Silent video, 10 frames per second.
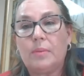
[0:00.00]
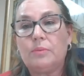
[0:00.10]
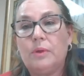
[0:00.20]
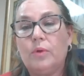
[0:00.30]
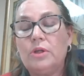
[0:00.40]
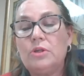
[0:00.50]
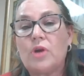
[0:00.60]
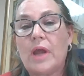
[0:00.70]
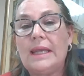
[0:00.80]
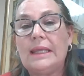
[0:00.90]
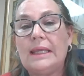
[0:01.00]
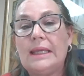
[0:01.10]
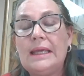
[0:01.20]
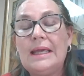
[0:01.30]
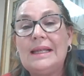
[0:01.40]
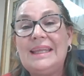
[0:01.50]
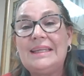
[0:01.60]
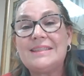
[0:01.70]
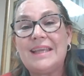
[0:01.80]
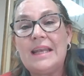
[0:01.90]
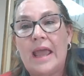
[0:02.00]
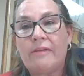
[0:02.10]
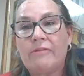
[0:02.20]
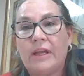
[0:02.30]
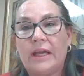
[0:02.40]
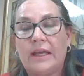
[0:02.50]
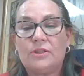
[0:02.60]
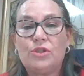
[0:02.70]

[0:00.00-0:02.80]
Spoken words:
but we weren't training leaders in Africa